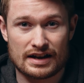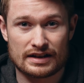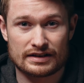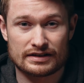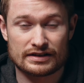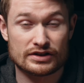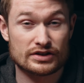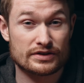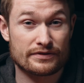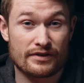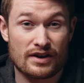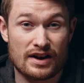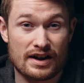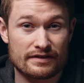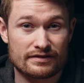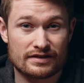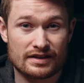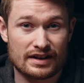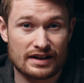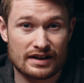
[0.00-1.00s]
Ninja
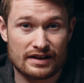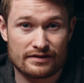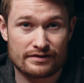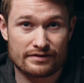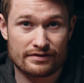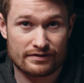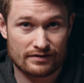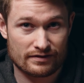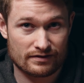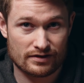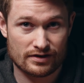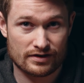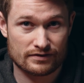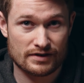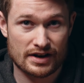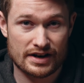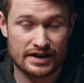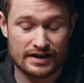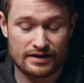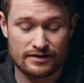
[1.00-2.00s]
5 that I have on
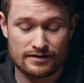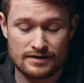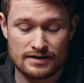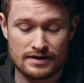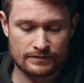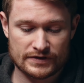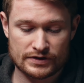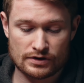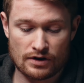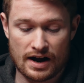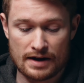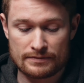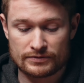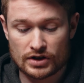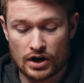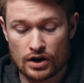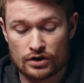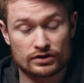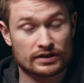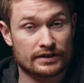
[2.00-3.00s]
right now. So I'm
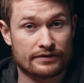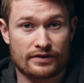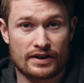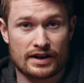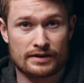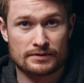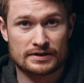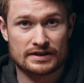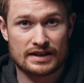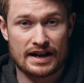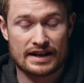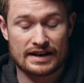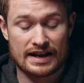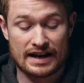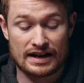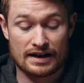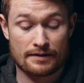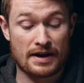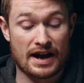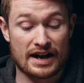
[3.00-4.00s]
totally fine with that,
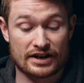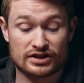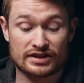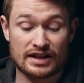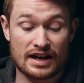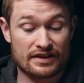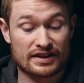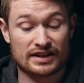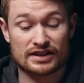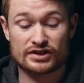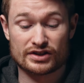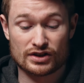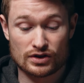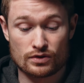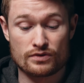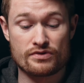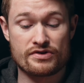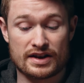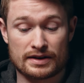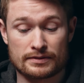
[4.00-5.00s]
and I think it's a
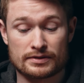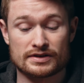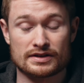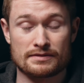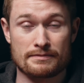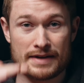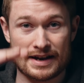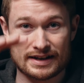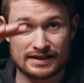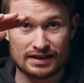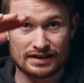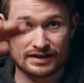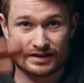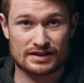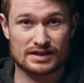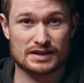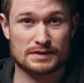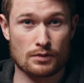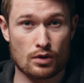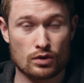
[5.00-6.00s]
good thing, because it makes it
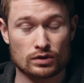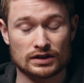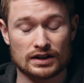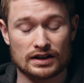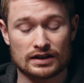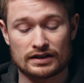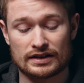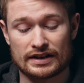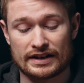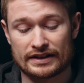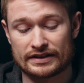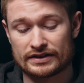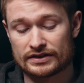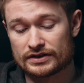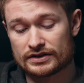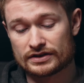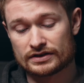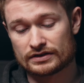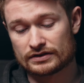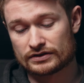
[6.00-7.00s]
smaller
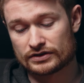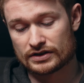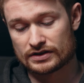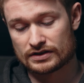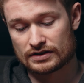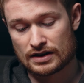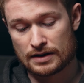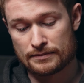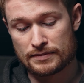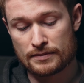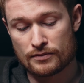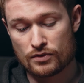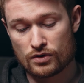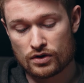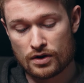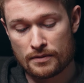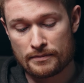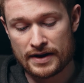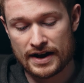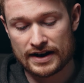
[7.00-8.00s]
and just a bit more
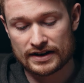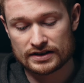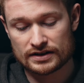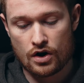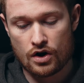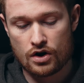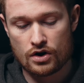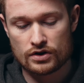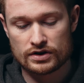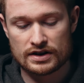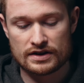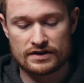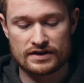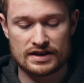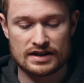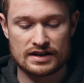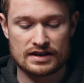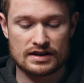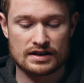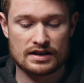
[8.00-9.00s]
compact. On
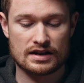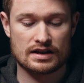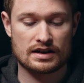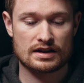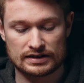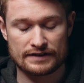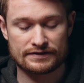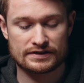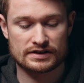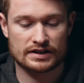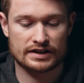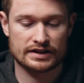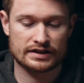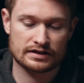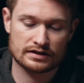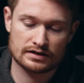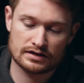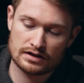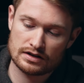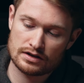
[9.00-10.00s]
the left side,
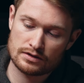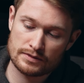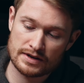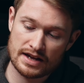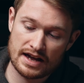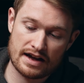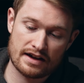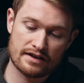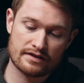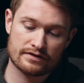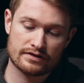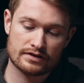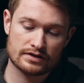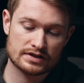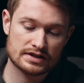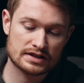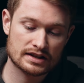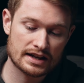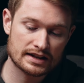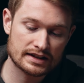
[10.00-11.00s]
we have
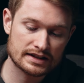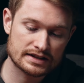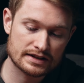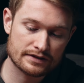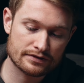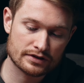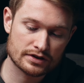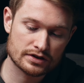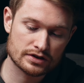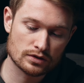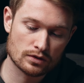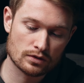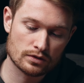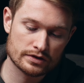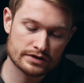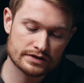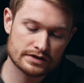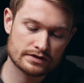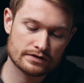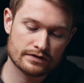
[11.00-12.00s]
slightly different
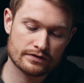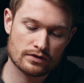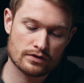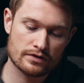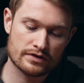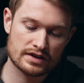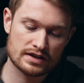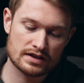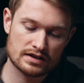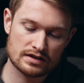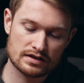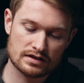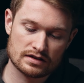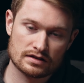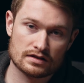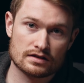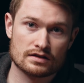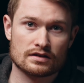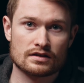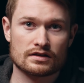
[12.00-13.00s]
doors for the
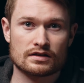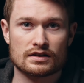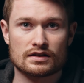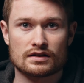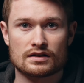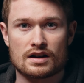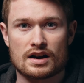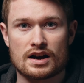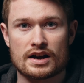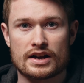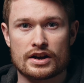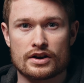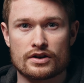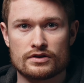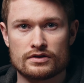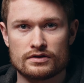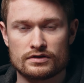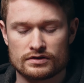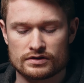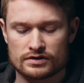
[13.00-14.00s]
I/O.